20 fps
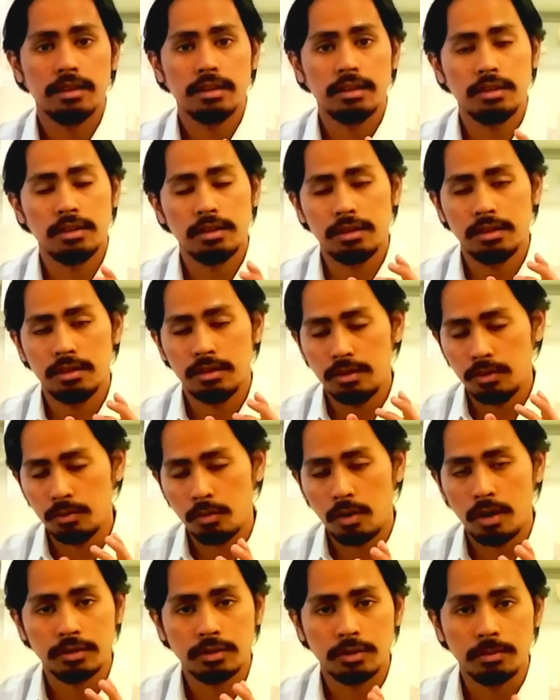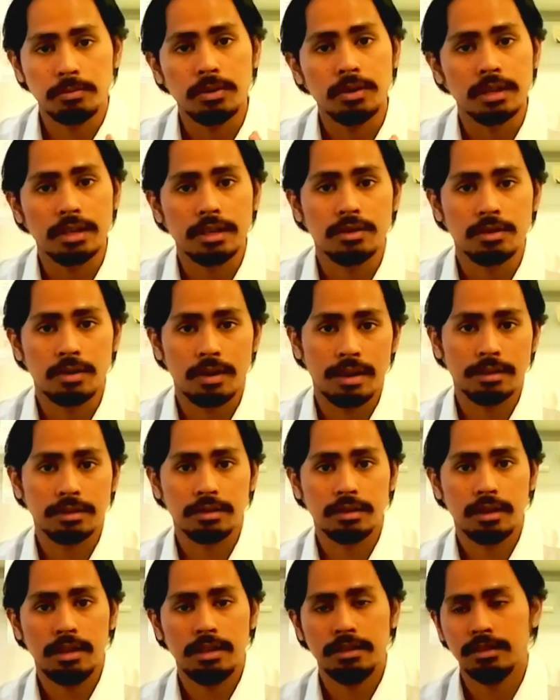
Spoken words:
you want to put in your essay.